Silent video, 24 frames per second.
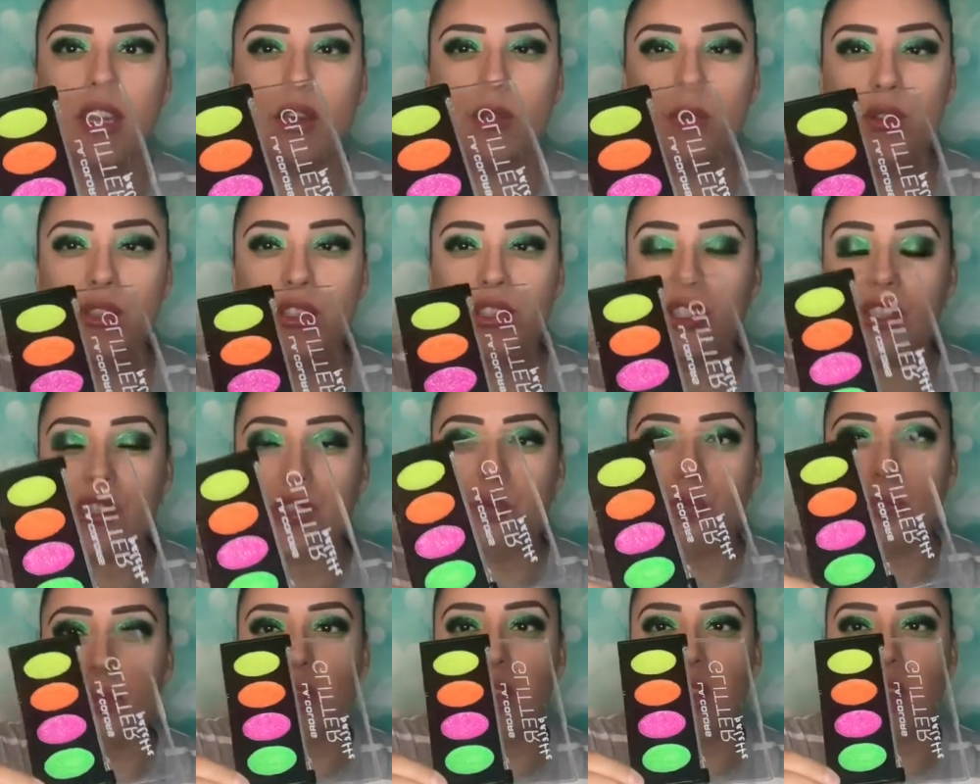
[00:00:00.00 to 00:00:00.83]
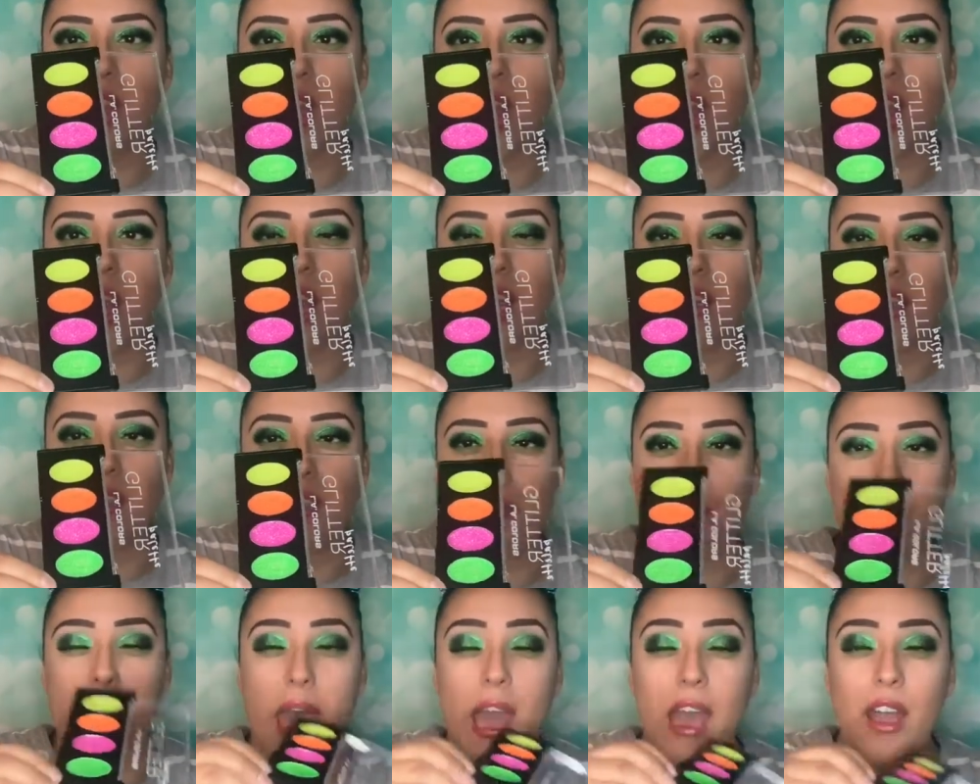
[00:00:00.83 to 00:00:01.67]
It was just really hard
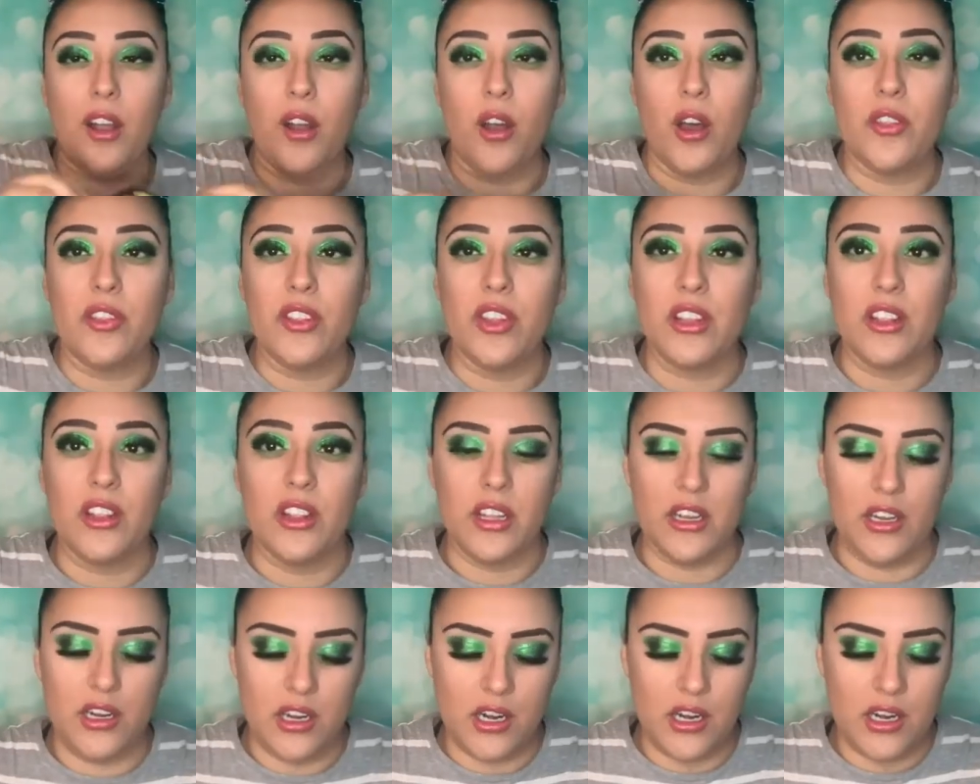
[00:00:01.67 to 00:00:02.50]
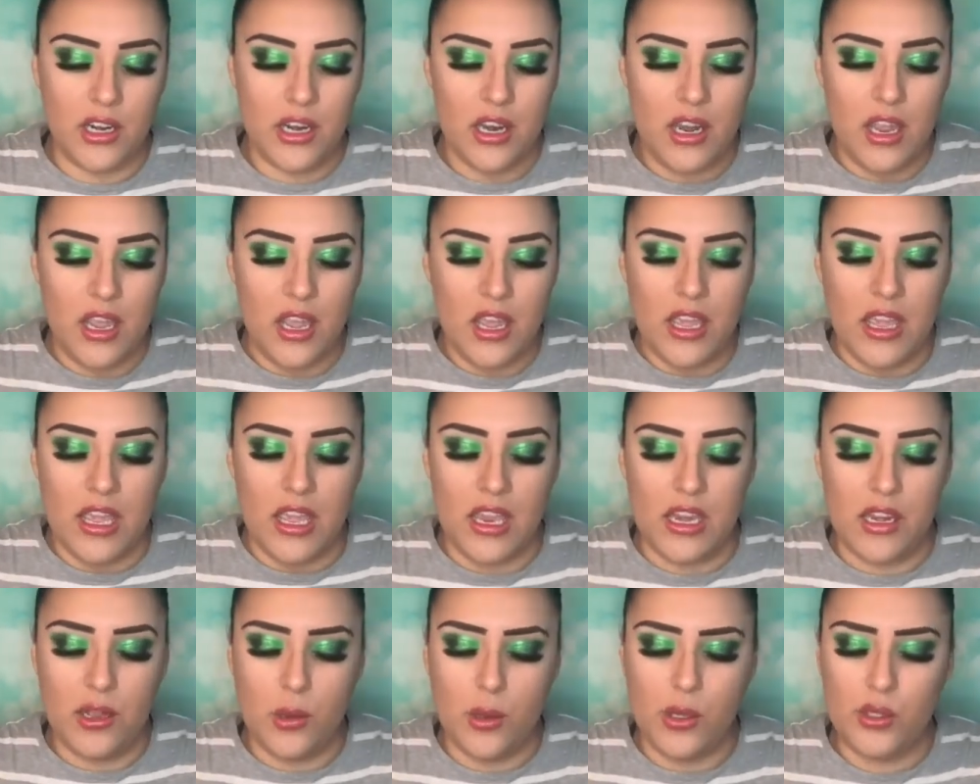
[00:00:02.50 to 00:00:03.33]
to pack on the glitter.
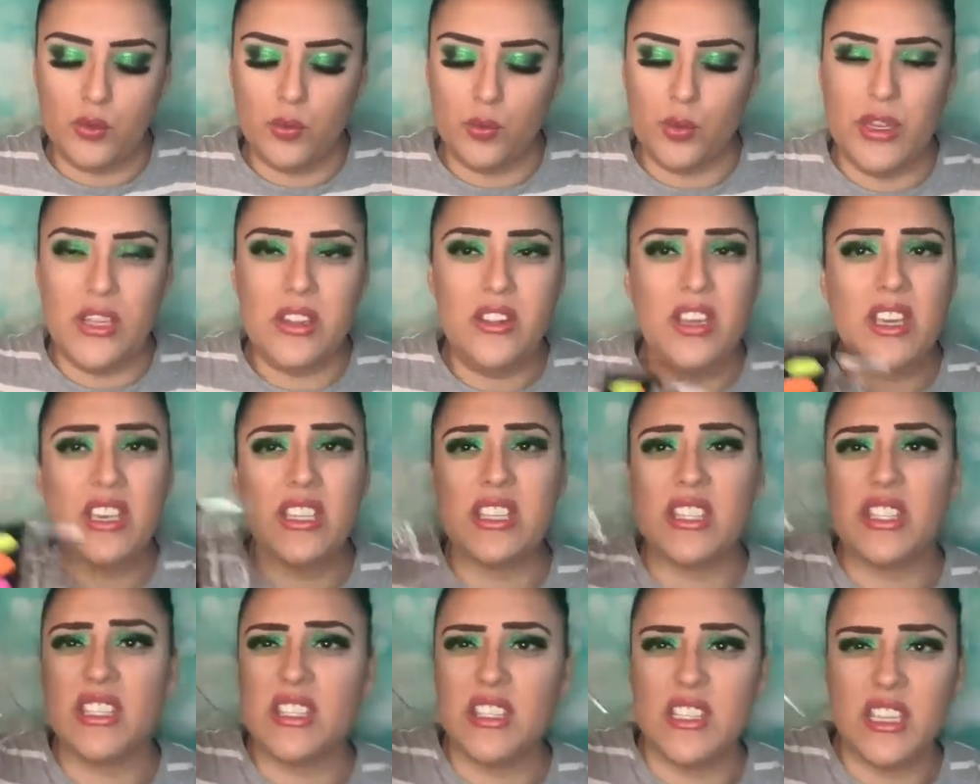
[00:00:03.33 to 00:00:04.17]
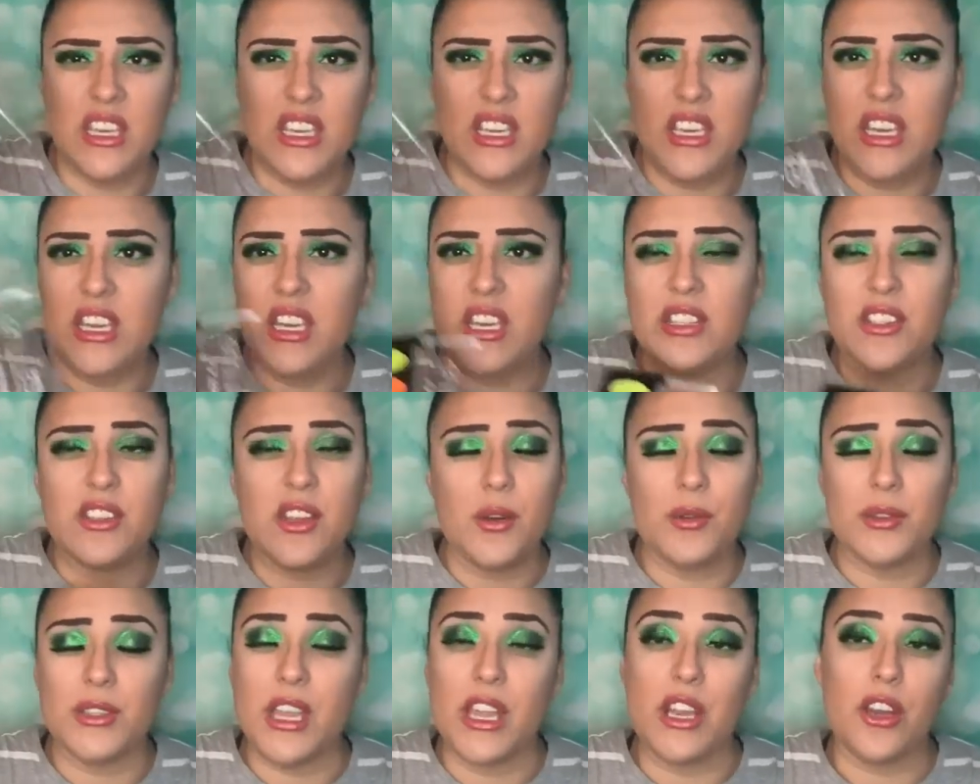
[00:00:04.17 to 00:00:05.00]
And it was really sticky, so
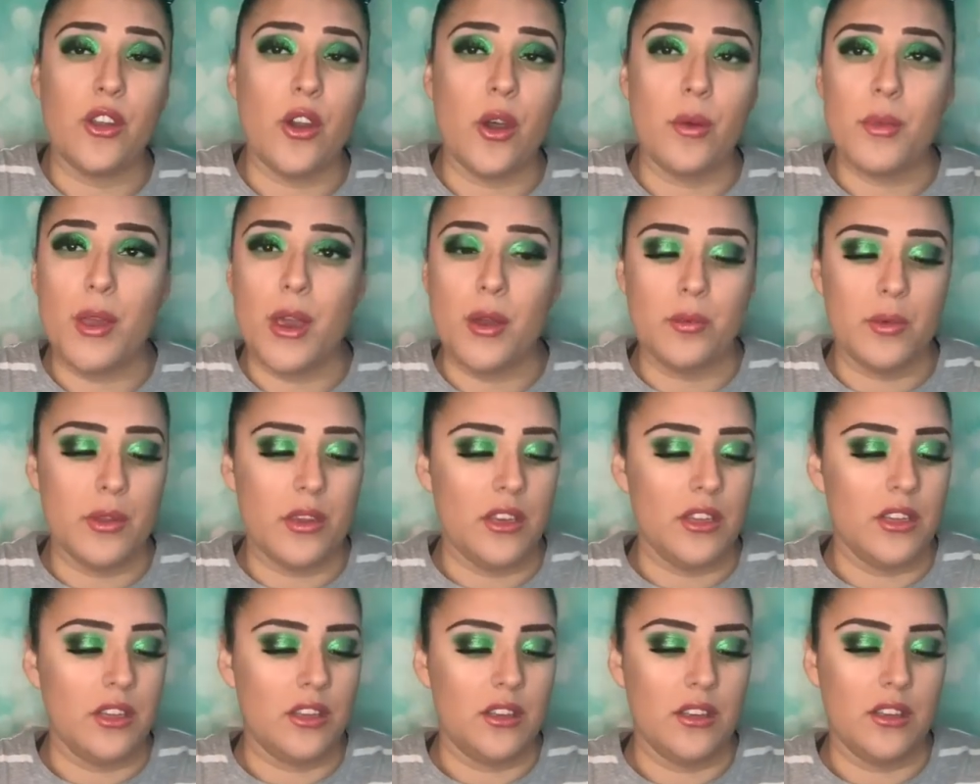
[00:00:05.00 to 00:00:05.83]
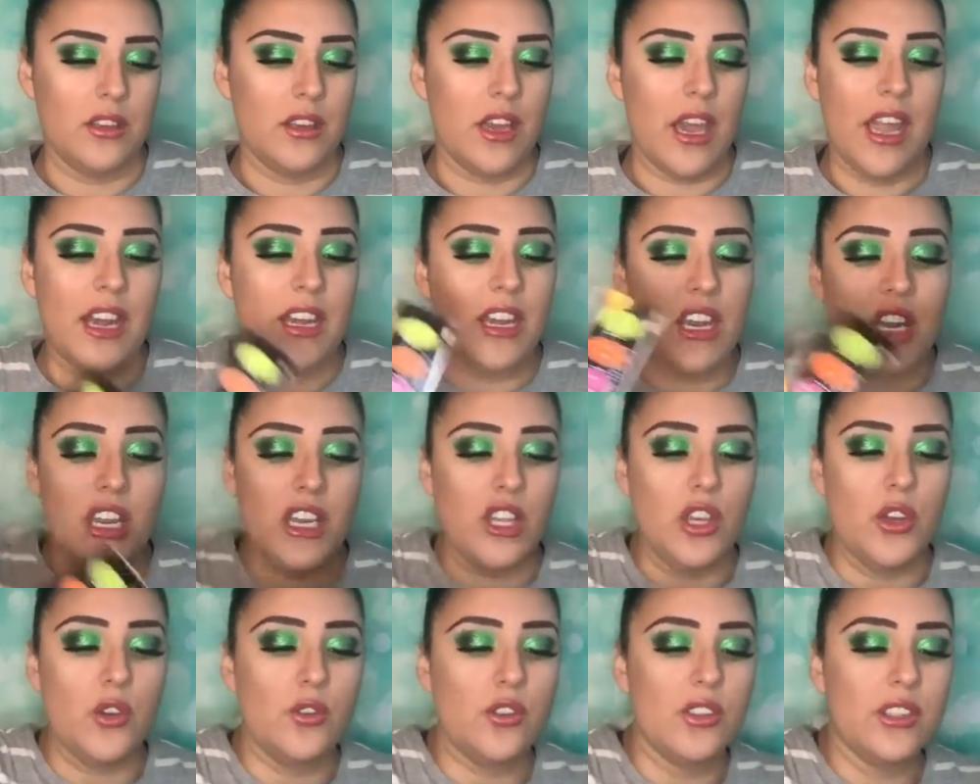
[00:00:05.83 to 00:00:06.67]
I was like, no, I
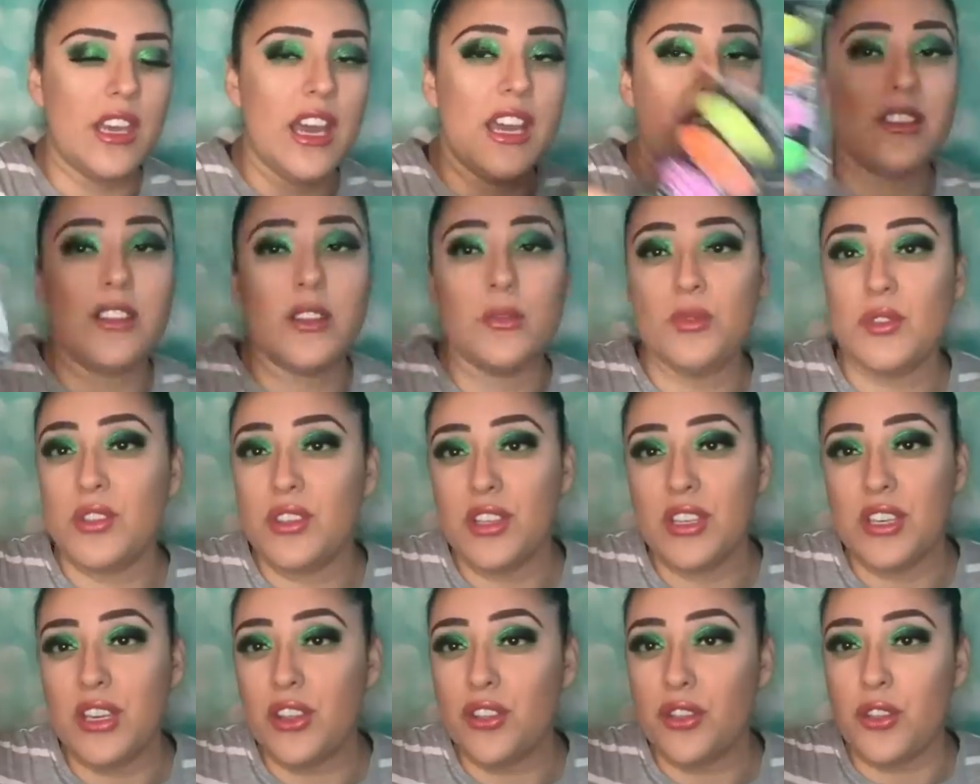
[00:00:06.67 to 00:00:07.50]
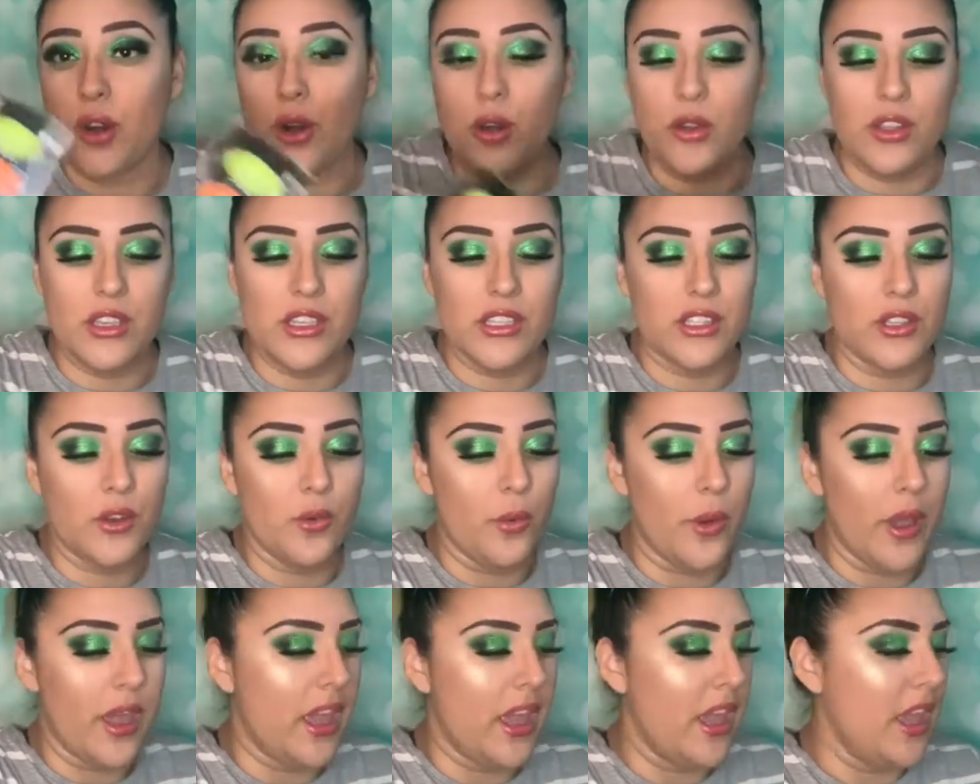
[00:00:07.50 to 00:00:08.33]
didn't use that, so I'm just gonna throw this
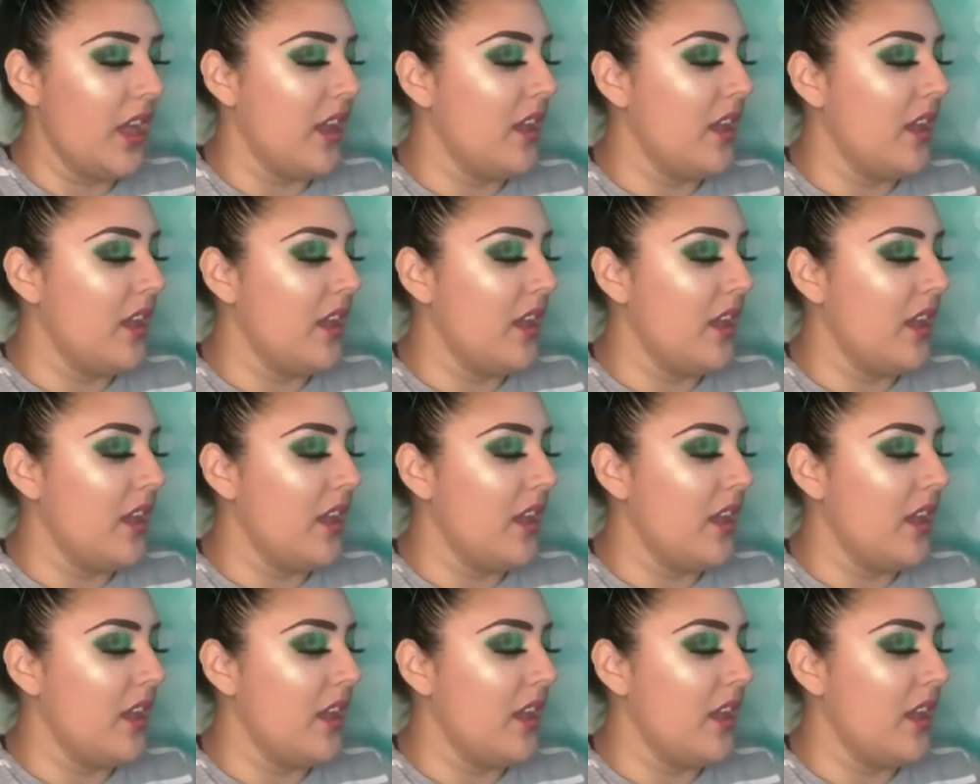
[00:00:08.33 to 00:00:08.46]
away.